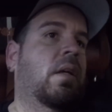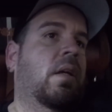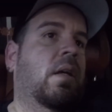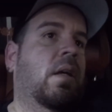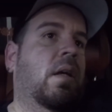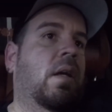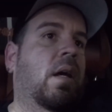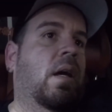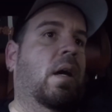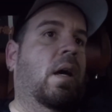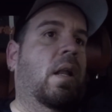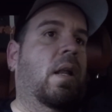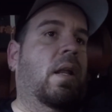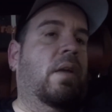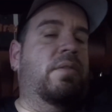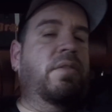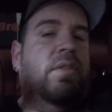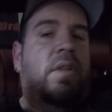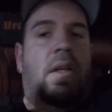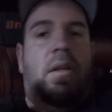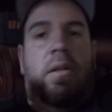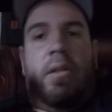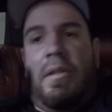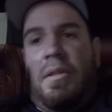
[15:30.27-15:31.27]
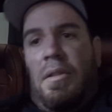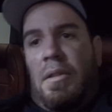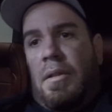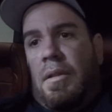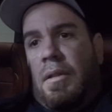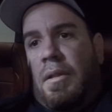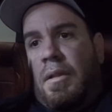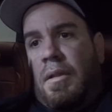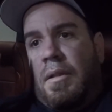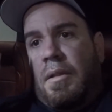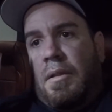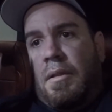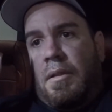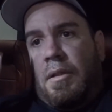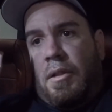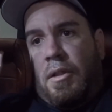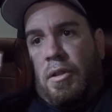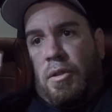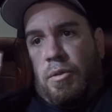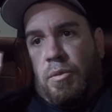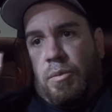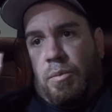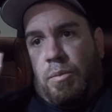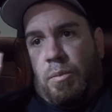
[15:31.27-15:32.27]
All I've said is
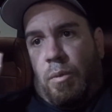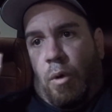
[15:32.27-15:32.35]
there's